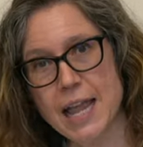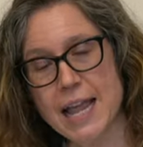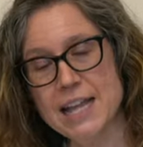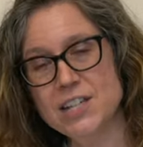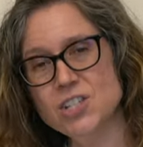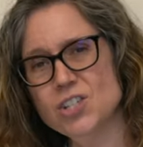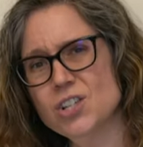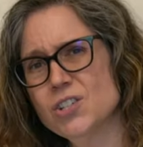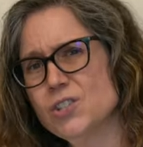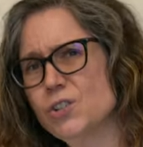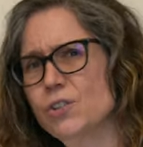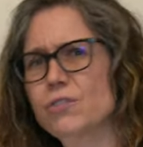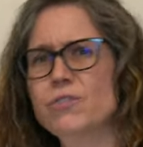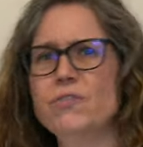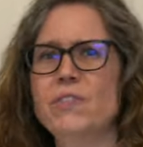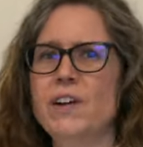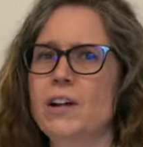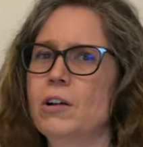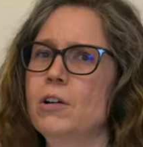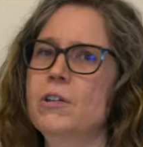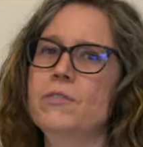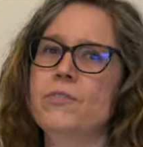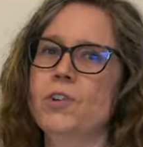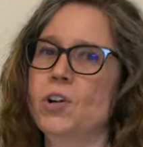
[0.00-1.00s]
H's are
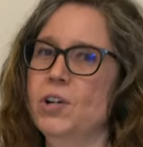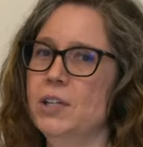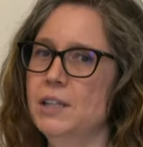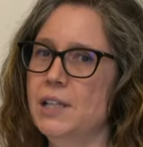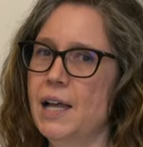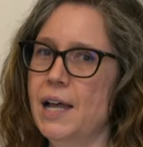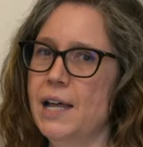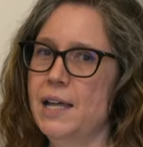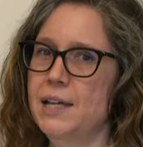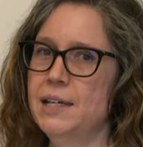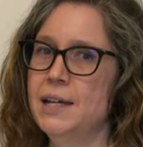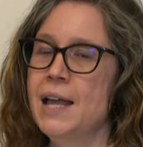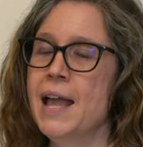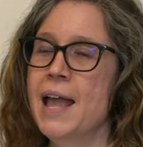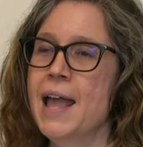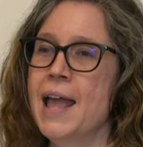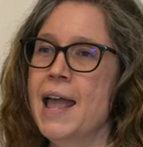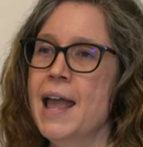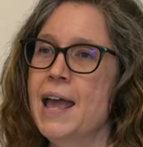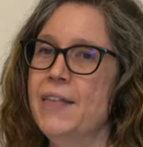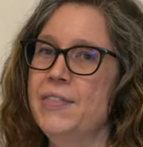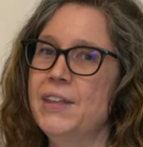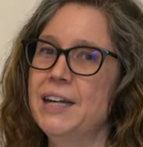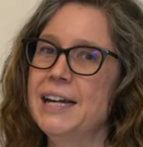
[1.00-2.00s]
very, very light,
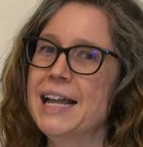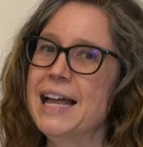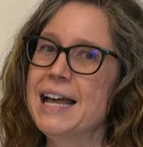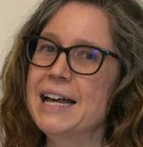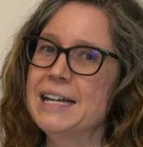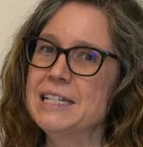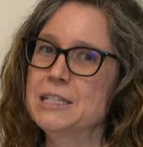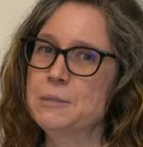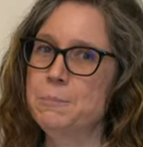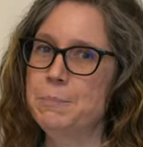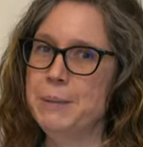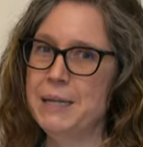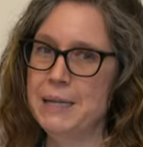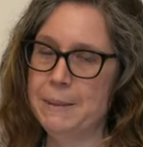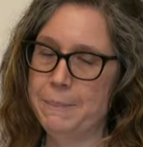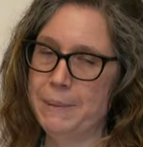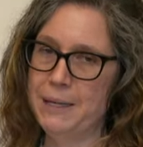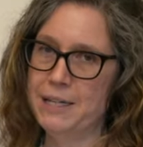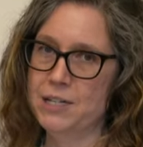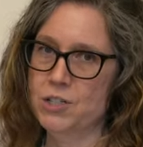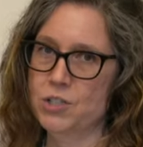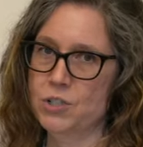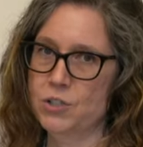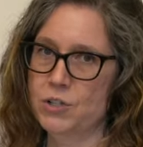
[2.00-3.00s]
and then it has B
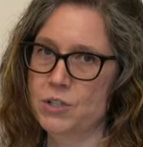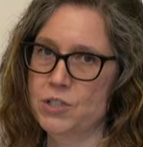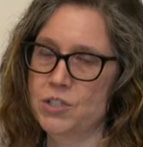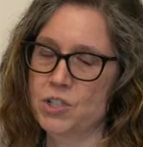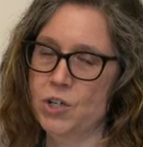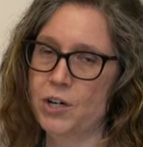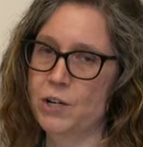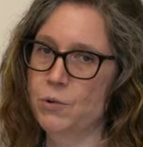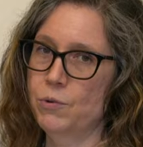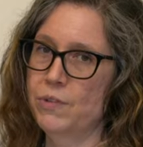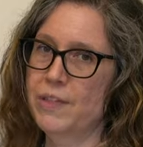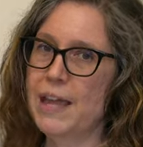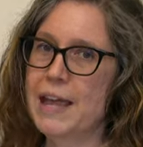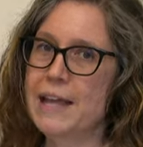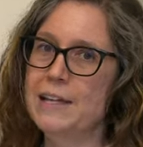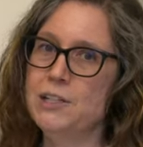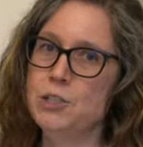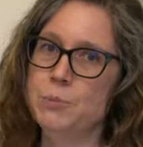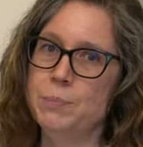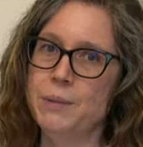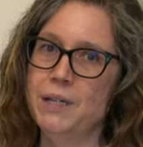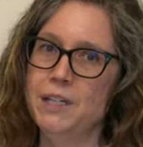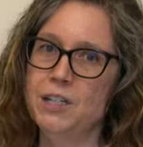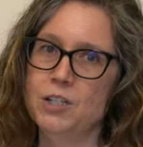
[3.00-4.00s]
pencils, starting with
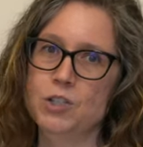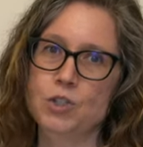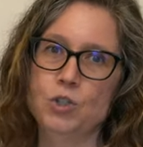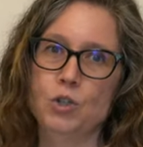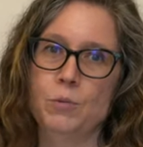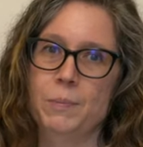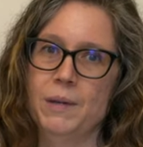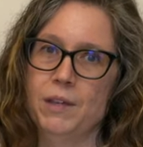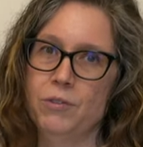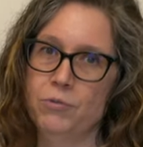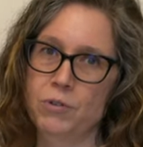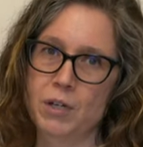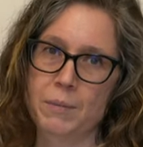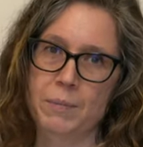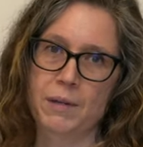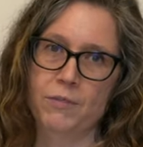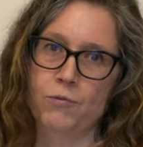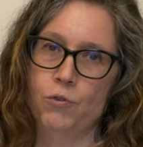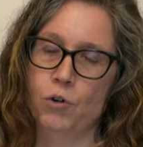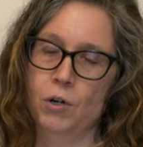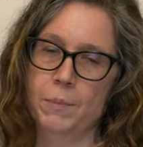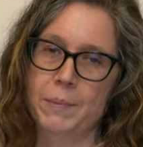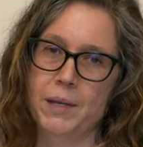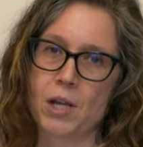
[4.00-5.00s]
HB to 2B,
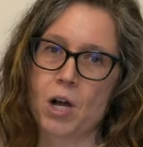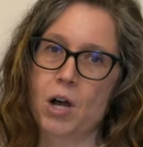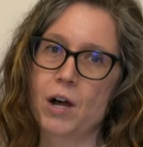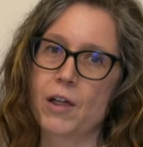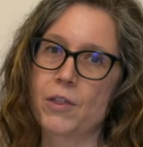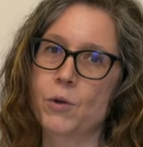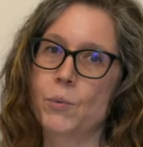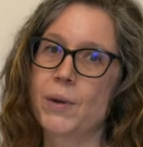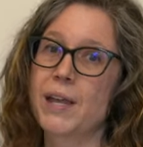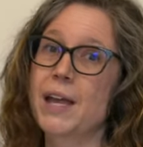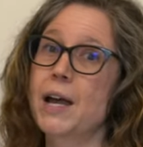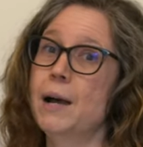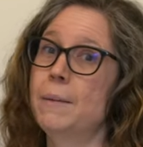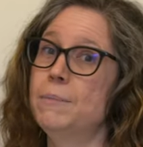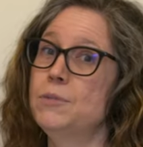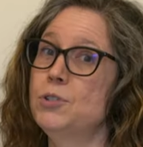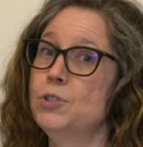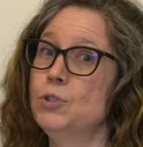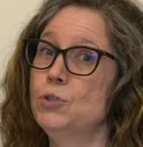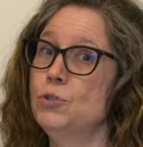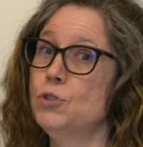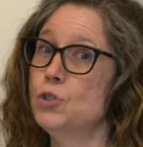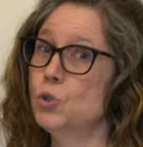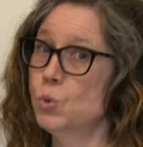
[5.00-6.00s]
3B, 4B, all the way up
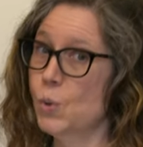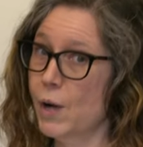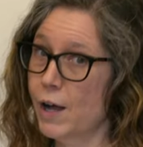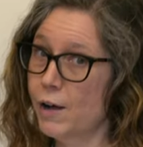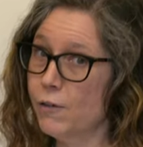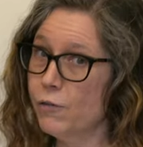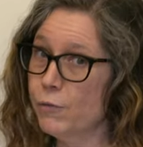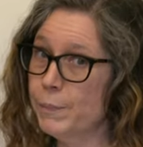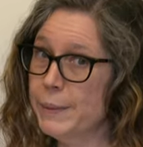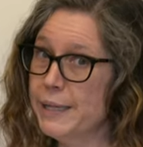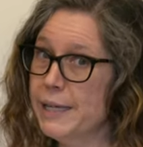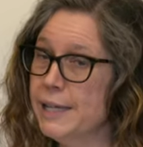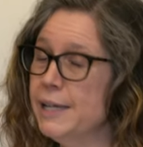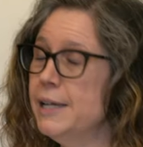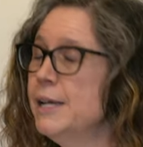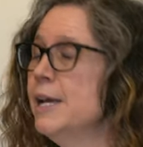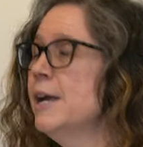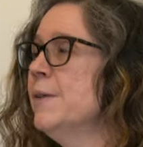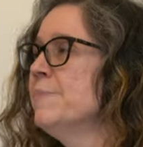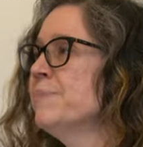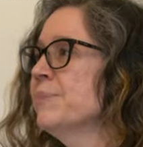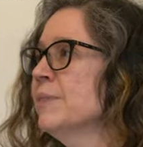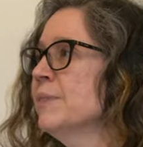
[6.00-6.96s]
to 12B.